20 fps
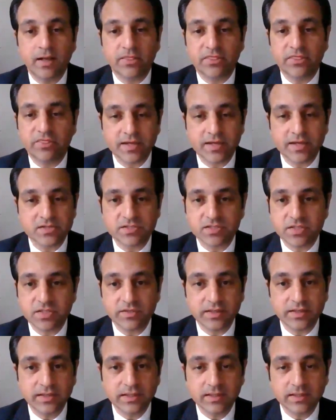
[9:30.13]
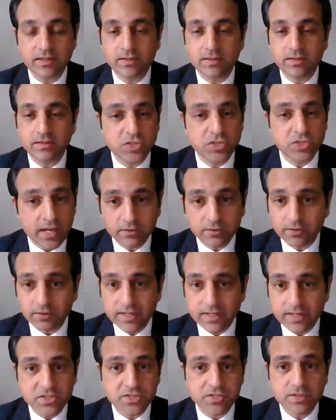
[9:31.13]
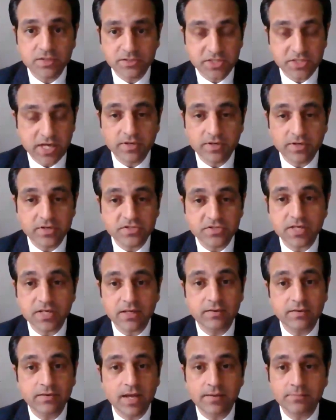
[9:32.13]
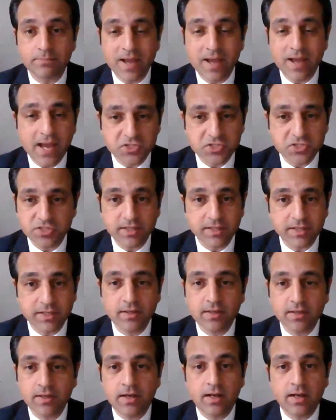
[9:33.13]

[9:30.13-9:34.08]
thanks to the generous and passionate